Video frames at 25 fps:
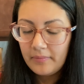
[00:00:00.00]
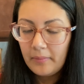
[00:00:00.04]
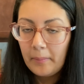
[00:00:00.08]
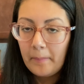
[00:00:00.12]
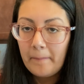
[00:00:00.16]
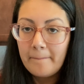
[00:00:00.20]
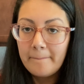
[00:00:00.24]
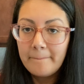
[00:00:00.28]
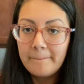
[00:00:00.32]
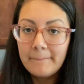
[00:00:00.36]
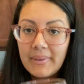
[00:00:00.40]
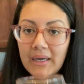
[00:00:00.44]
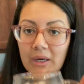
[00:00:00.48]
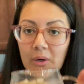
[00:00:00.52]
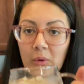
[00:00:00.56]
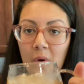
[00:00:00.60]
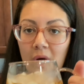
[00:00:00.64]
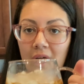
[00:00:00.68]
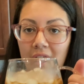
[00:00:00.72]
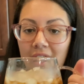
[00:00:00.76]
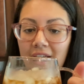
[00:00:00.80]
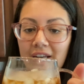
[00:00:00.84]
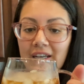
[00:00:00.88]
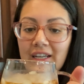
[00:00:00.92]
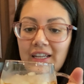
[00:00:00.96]
but we're
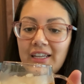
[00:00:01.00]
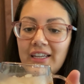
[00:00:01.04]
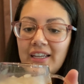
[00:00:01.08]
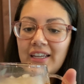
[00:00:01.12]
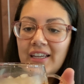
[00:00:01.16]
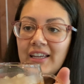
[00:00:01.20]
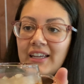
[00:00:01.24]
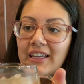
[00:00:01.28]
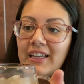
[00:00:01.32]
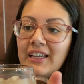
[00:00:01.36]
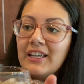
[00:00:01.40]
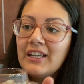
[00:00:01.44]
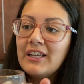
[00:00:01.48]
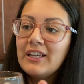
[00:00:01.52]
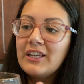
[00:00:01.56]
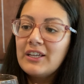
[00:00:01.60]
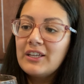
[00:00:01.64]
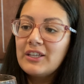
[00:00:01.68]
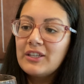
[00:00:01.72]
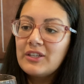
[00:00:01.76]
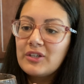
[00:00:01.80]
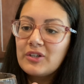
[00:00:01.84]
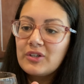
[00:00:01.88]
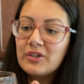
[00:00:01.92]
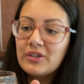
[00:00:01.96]
gonna
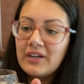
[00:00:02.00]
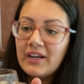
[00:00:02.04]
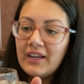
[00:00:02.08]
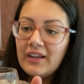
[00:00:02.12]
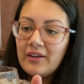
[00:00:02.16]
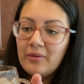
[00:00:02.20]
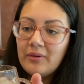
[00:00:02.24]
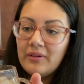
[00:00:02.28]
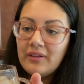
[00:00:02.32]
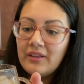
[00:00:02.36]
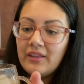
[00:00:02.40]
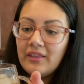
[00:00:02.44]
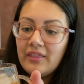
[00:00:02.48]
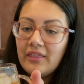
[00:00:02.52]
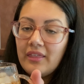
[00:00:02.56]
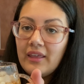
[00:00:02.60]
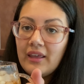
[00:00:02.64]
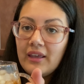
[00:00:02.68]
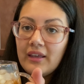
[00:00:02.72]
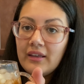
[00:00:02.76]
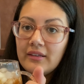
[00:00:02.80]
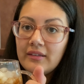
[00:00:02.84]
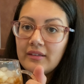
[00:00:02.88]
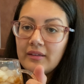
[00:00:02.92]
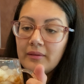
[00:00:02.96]
try with
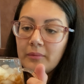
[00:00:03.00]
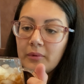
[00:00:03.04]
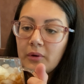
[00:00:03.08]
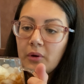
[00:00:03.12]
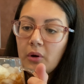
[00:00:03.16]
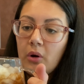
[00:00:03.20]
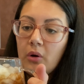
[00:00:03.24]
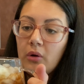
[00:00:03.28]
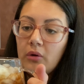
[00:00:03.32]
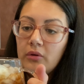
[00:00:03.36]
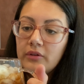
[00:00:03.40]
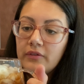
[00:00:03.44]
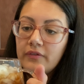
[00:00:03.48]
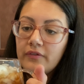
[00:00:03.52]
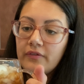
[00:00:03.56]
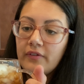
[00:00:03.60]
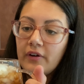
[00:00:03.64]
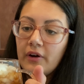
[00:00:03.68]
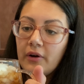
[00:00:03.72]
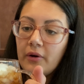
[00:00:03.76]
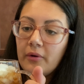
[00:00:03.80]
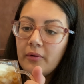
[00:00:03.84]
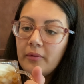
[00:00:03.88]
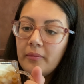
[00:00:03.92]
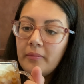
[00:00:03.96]
some cold
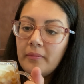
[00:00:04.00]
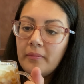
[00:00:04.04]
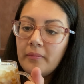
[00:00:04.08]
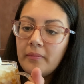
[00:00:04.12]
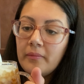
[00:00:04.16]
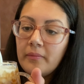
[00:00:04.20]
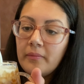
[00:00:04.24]
foam.